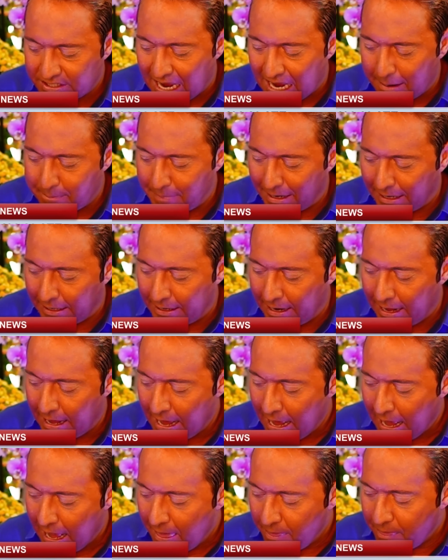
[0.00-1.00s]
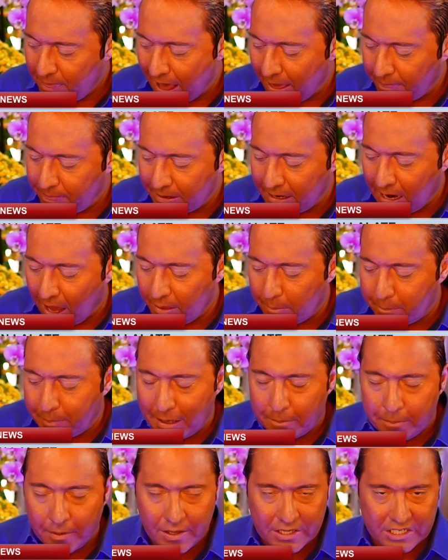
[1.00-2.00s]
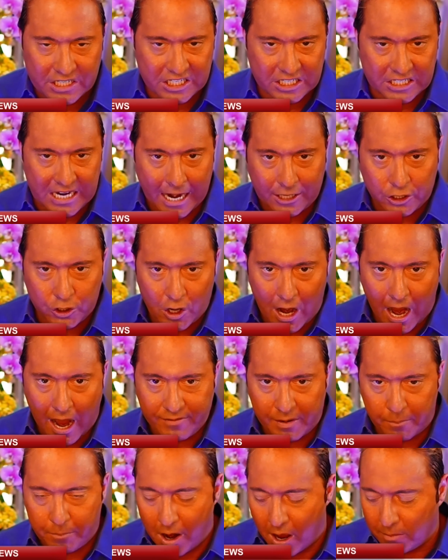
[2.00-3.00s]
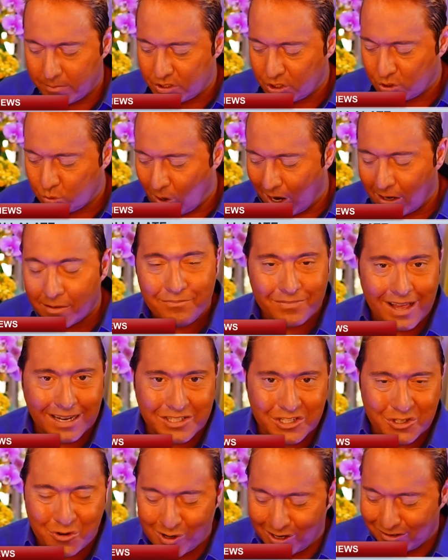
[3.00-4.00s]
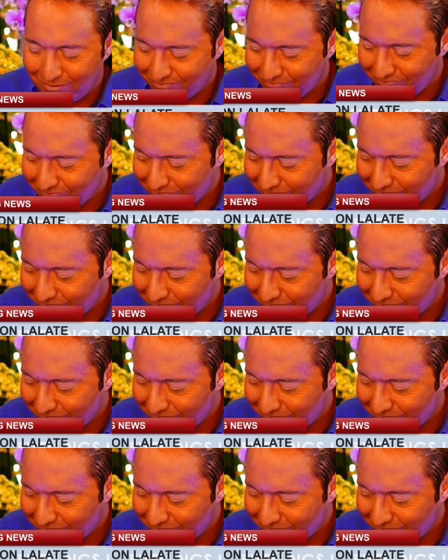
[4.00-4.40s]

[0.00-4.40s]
Does that mean that the other people in the sector are having problems as well? That's his quote.